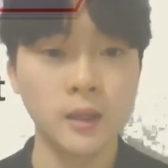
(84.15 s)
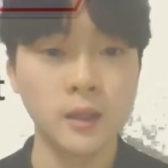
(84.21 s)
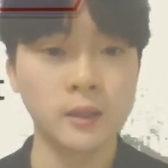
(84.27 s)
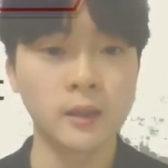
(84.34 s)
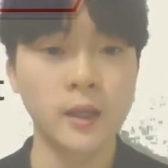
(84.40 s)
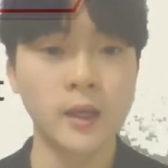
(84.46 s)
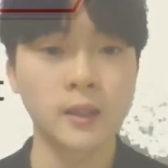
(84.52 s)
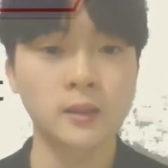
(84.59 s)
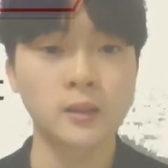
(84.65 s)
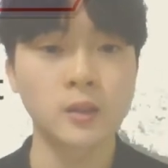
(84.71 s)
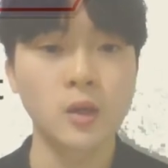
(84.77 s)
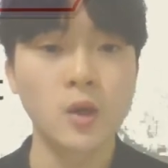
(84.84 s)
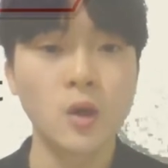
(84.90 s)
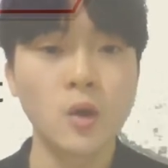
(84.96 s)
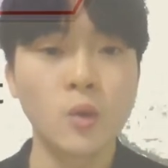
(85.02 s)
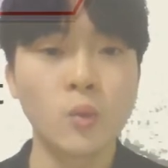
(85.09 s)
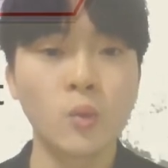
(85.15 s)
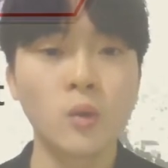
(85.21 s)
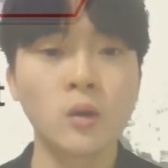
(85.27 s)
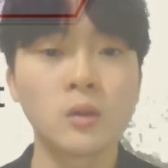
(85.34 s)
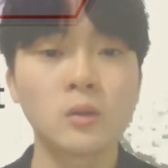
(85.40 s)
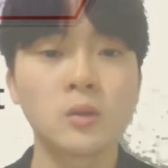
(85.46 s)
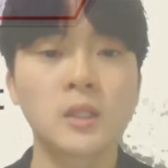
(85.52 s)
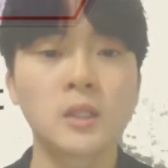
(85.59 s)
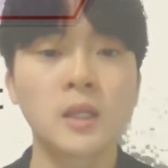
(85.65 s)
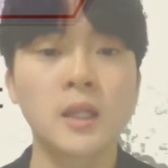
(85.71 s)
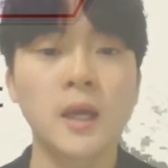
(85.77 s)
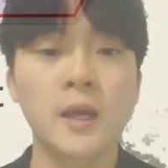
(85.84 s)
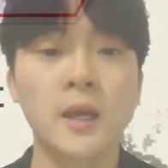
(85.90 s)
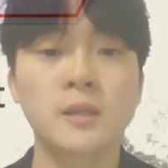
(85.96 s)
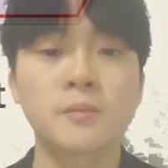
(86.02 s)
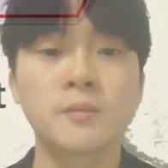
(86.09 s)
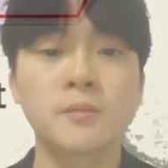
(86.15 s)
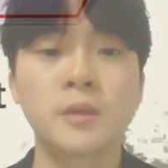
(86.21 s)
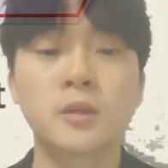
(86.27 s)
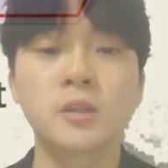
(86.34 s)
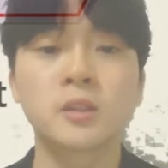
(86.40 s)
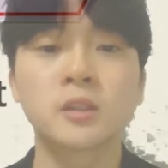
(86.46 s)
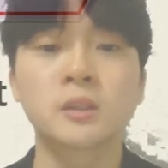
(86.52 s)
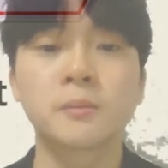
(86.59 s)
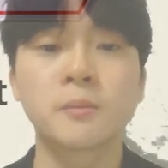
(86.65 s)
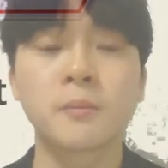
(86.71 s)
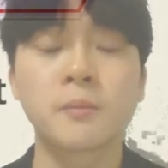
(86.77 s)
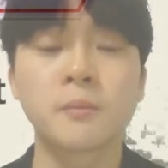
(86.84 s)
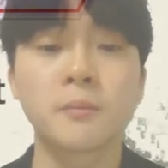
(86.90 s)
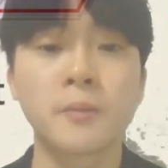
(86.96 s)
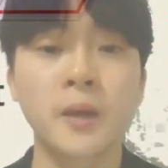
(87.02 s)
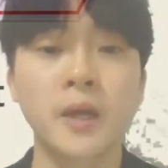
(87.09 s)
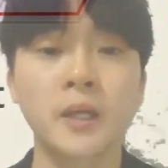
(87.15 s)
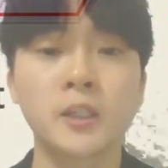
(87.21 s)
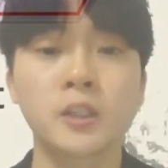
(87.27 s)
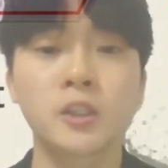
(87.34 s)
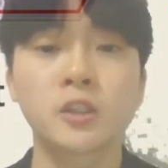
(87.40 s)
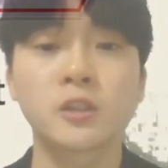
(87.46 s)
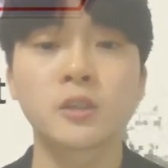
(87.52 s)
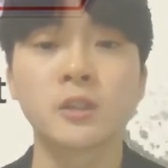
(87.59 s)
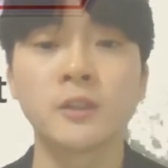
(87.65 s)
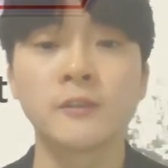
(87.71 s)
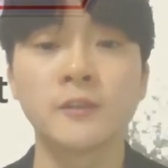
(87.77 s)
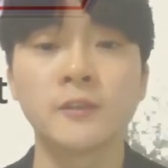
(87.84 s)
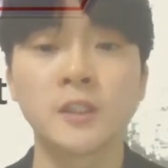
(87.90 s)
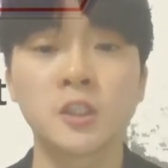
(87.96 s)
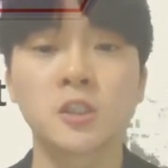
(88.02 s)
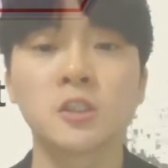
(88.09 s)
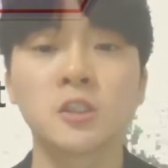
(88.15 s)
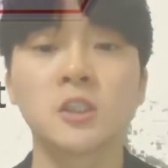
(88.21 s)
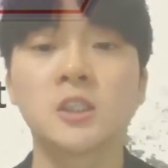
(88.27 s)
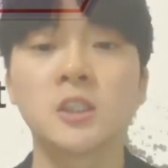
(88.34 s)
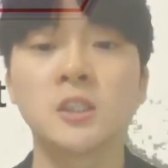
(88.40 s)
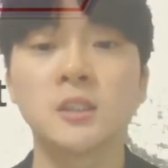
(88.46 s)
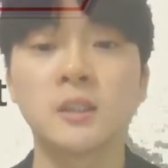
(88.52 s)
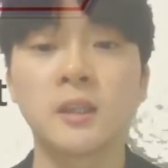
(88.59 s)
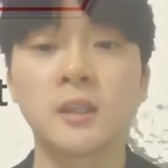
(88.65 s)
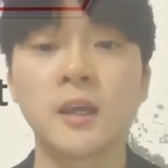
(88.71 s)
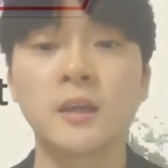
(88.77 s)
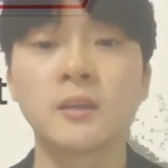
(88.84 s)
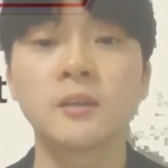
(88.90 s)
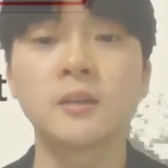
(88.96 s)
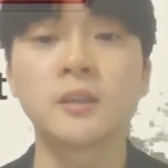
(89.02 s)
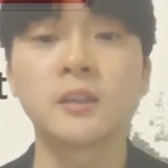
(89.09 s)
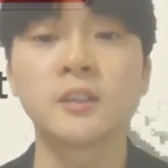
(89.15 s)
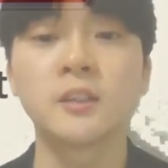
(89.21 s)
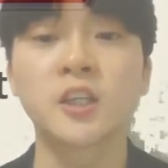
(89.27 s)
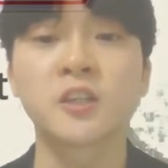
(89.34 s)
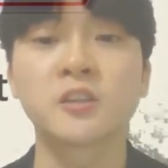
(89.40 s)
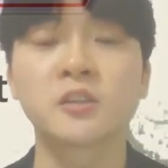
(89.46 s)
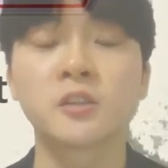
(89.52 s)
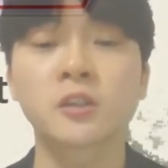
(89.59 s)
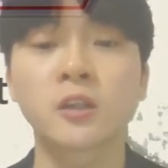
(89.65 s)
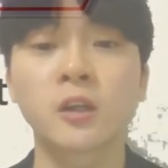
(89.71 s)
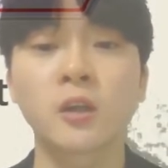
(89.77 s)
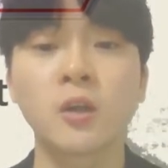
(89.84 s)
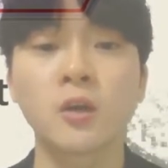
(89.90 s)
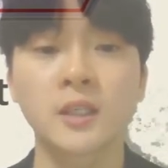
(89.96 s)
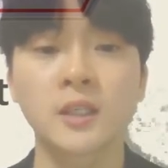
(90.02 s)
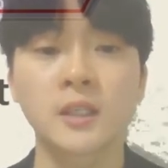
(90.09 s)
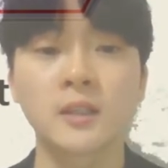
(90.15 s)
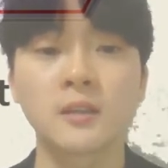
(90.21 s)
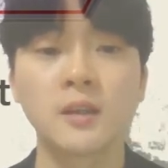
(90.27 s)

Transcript: Next, WorldOjet has better spatial efficiency than General Closet.